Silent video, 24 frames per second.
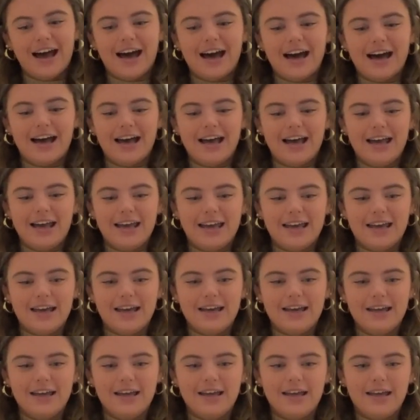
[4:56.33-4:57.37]

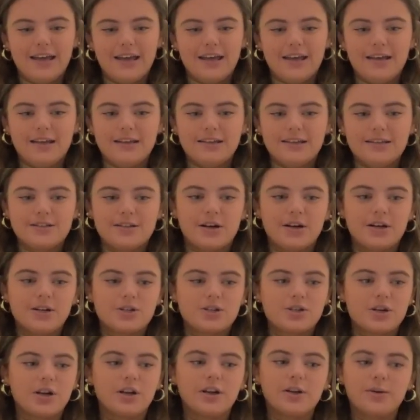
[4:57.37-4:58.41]
I
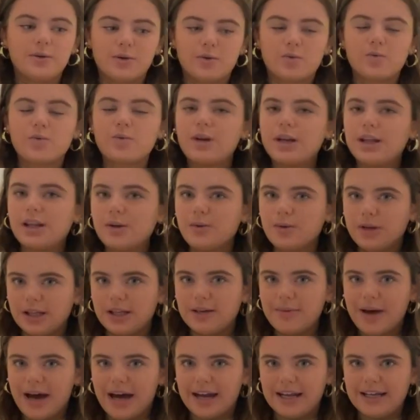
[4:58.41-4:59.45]
started struggling with
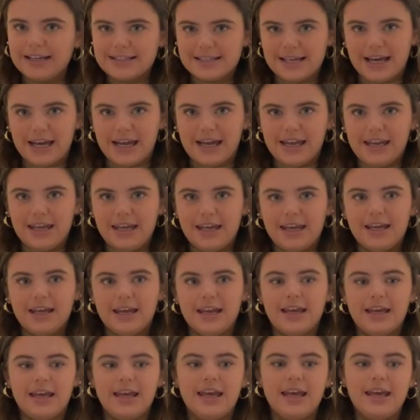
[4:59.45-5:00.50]
really bad anxiety.